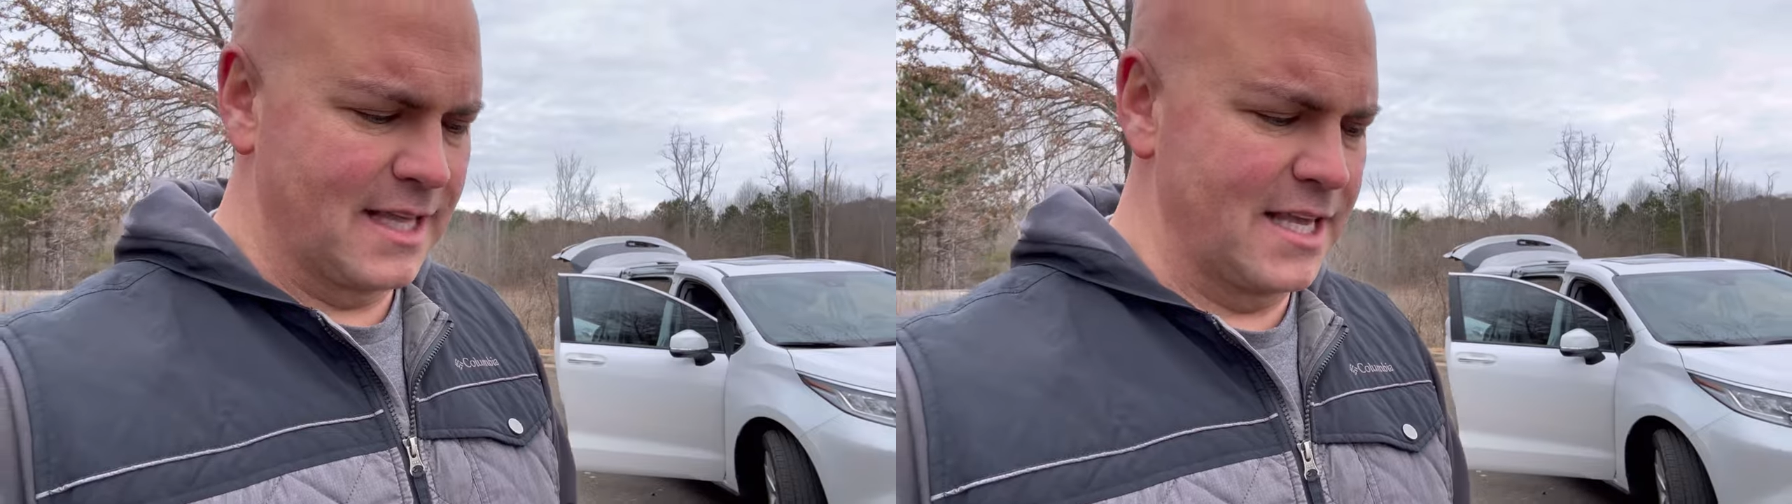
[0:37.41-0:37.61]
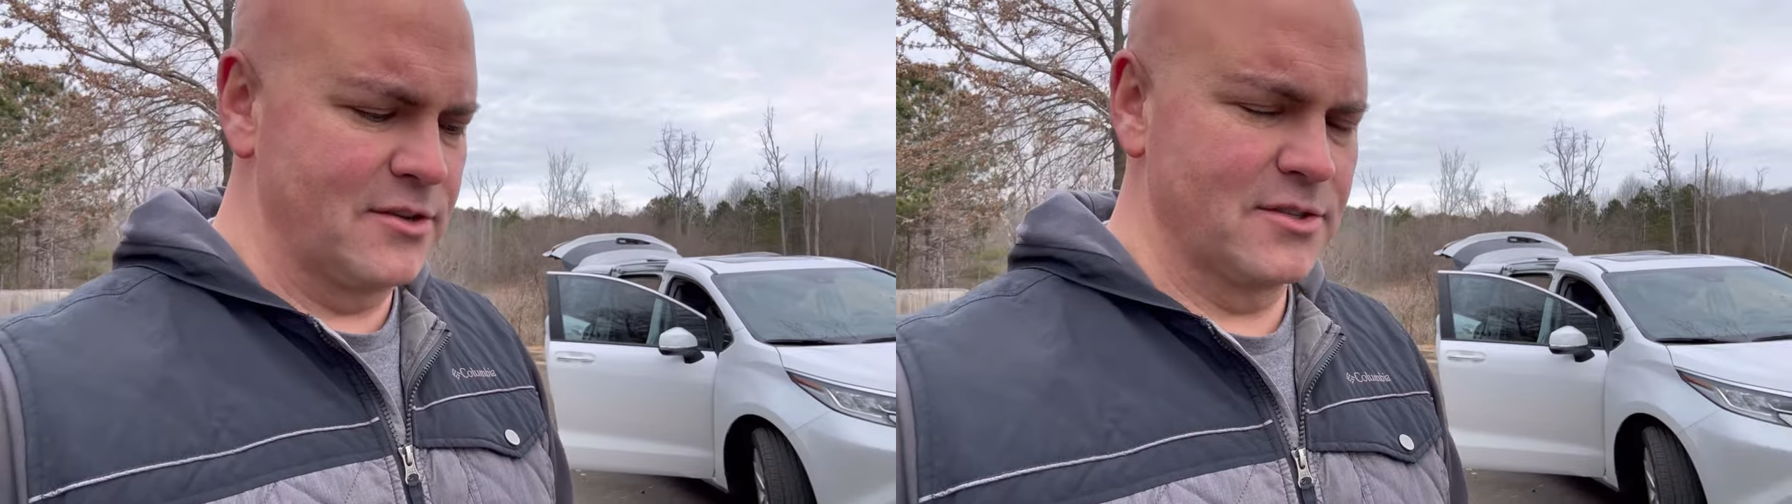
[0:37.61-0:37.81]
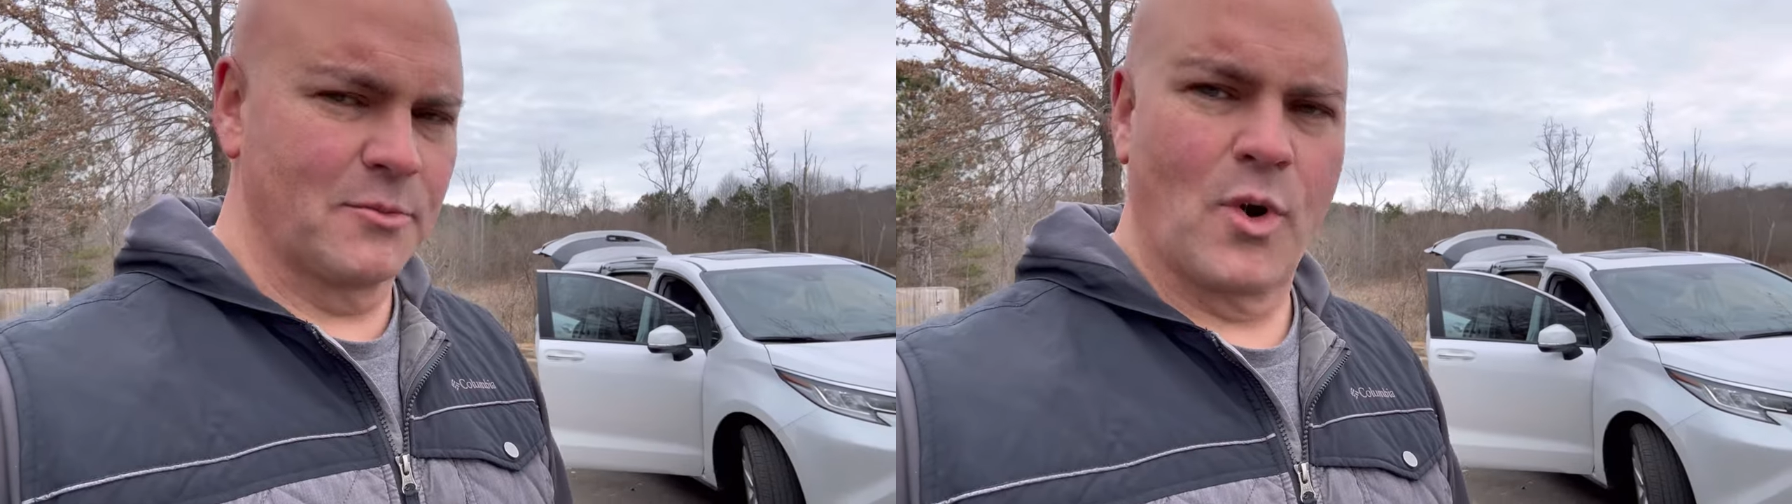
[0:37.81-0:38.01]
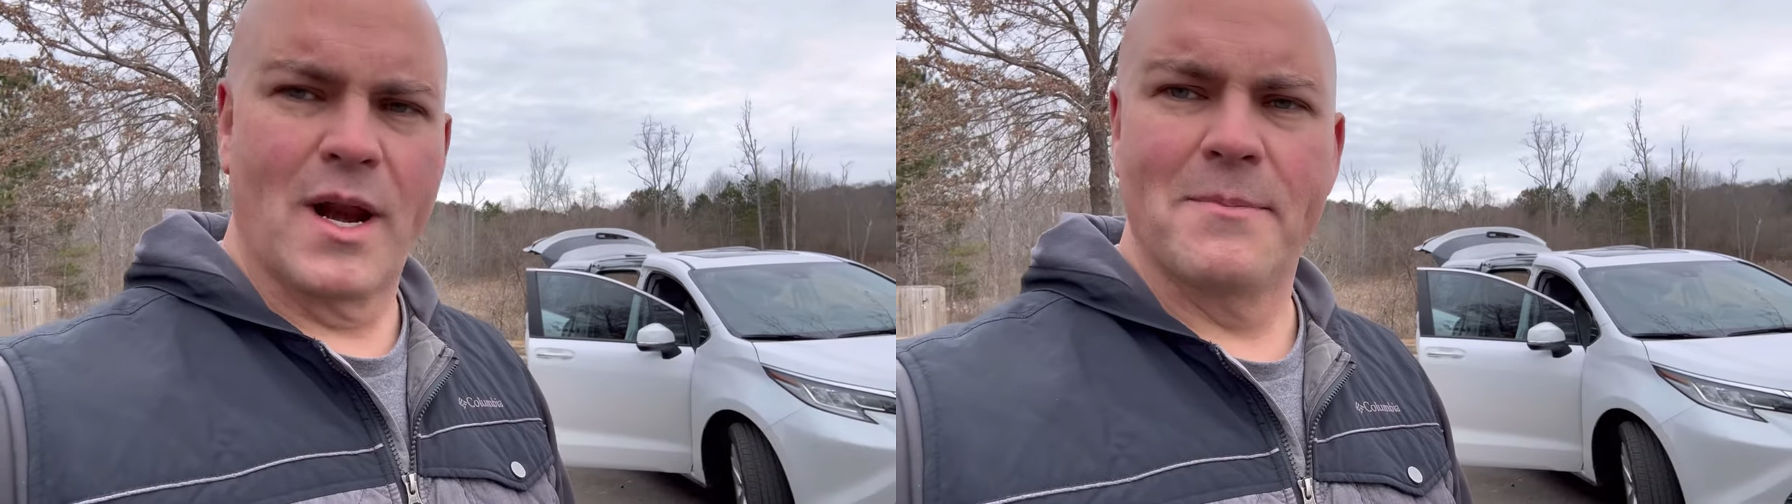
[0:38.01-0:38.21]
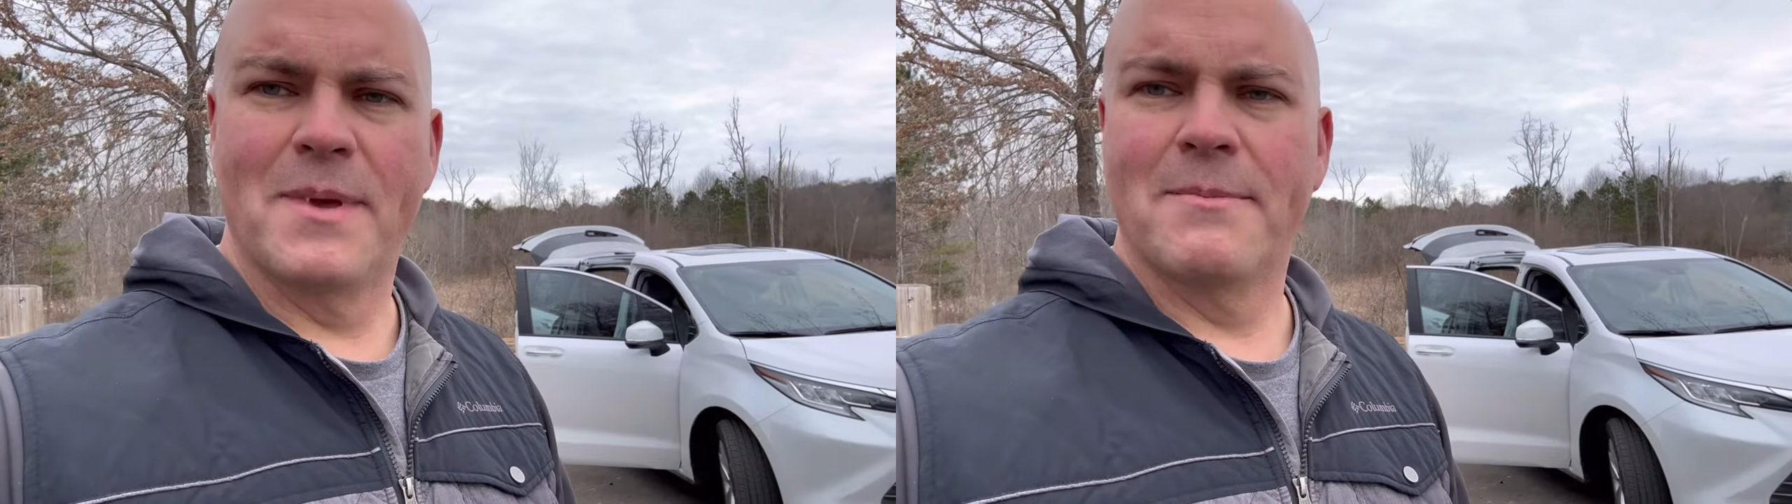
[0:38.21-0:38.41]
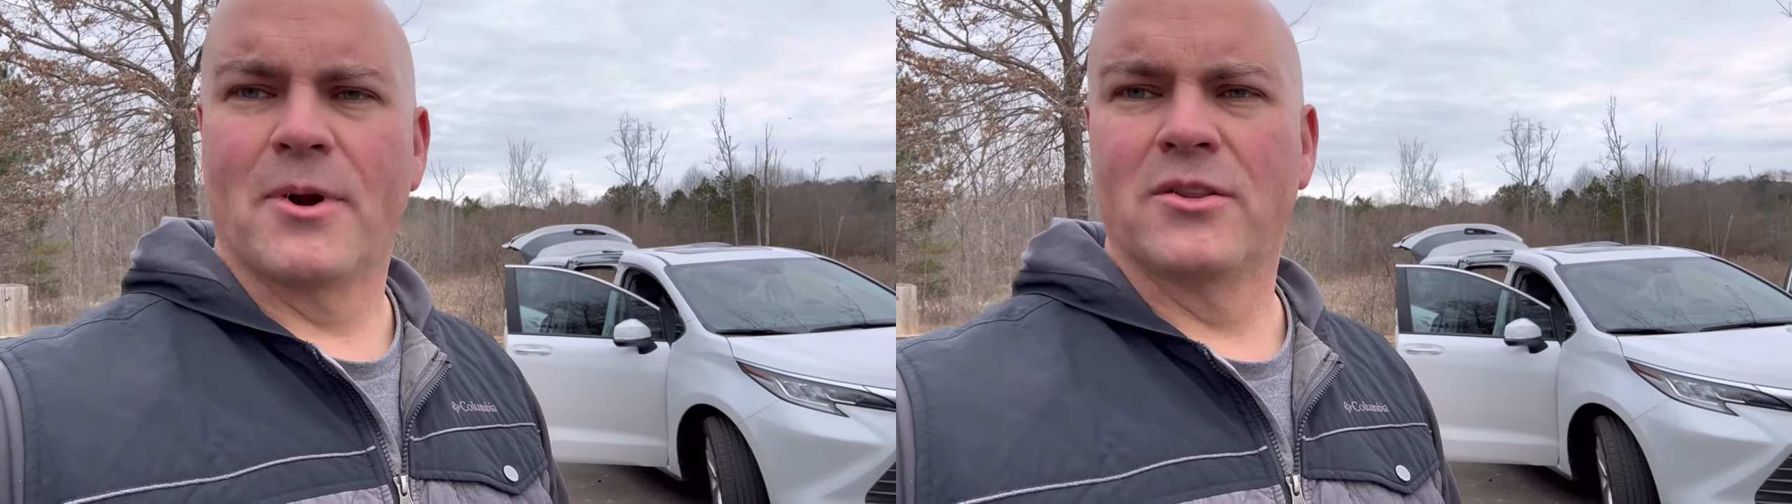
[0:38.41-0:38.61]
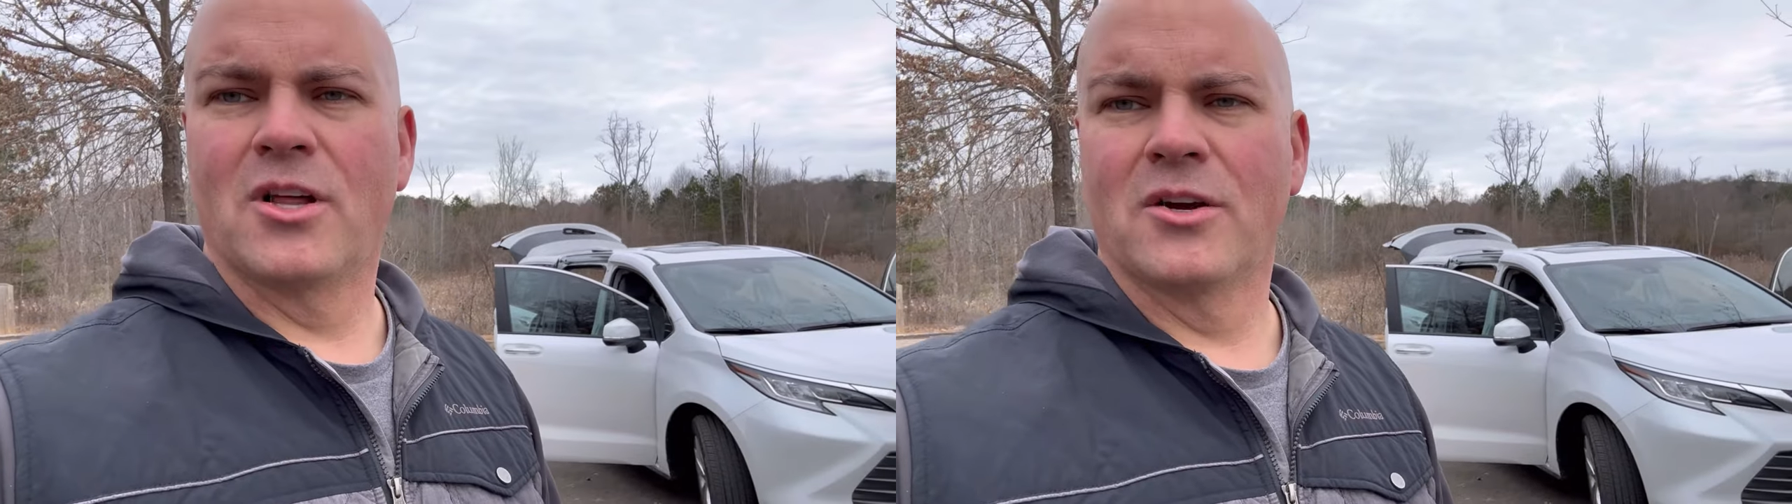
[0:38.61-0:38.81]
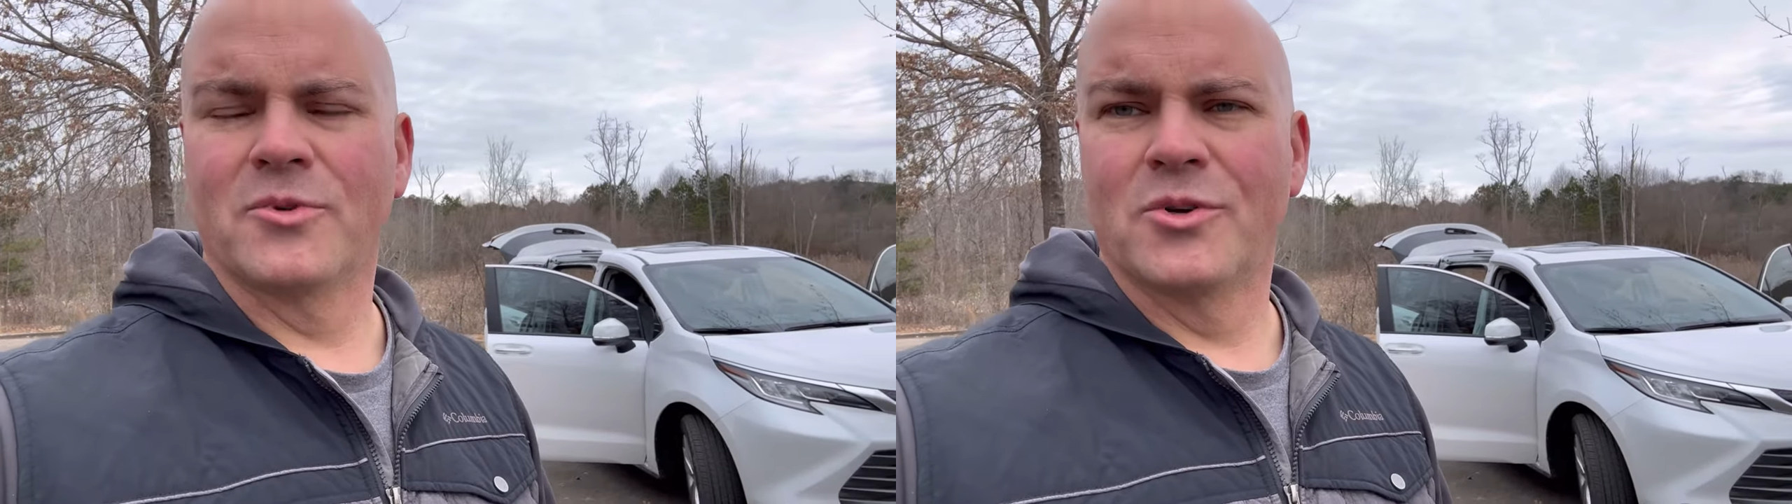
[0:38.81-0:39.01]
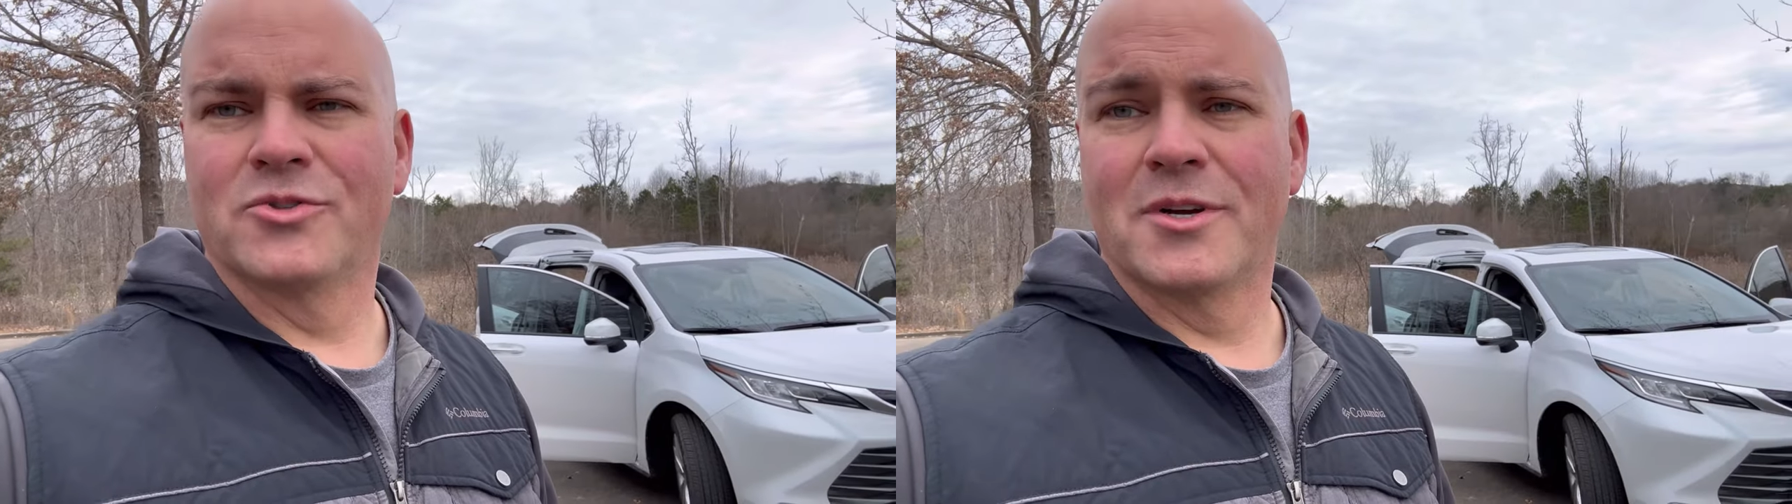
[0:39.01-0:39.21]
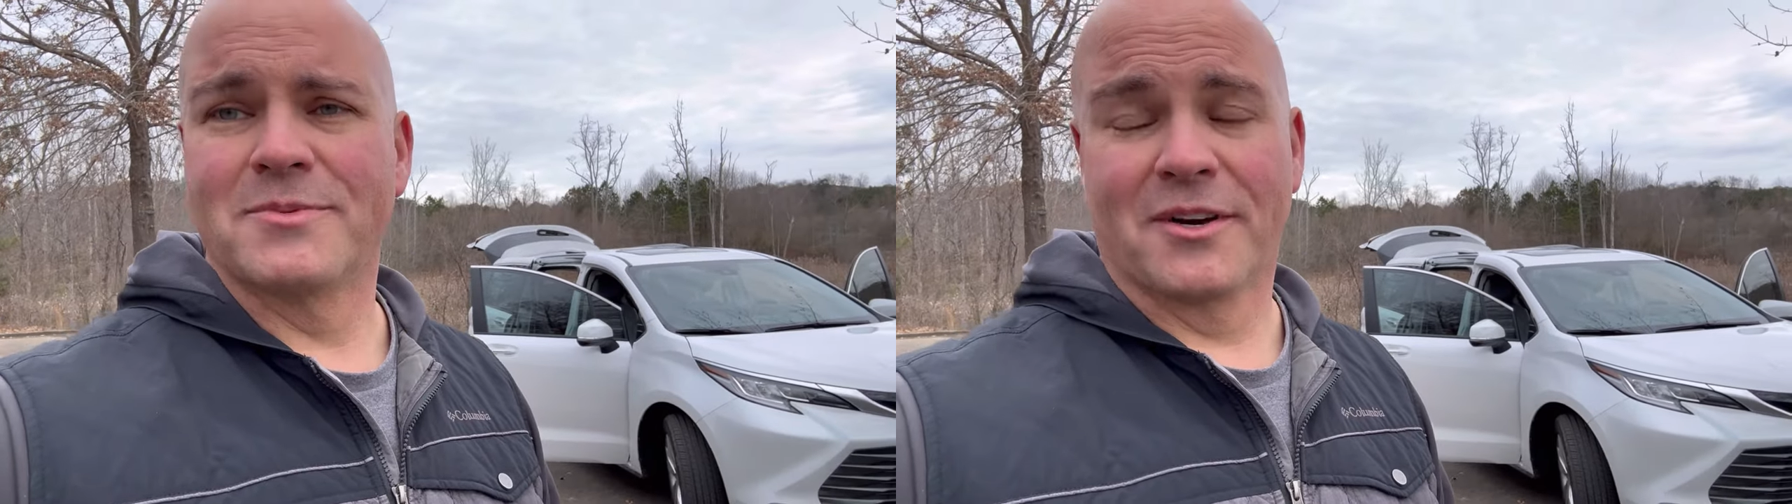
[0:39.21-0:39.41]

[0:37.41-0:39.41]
They use them quite a bit, but on long road trips,